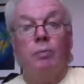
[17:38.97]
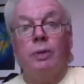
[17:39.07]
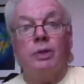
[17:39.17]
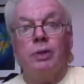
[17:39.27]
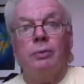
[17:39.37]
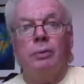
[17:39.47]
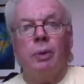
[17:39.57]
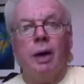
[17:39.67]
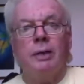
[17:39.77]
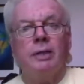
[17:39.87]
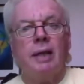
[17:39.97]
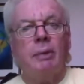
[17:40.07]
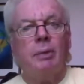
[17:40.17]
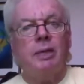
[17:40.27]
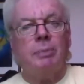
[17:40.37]
The student will
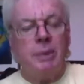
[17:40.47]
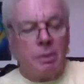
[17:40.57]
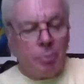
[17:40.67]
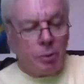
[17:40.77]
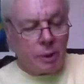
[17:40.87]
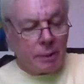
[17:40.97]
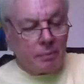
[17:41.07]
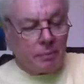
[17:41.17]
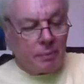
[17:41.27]
understand what he's been supporting.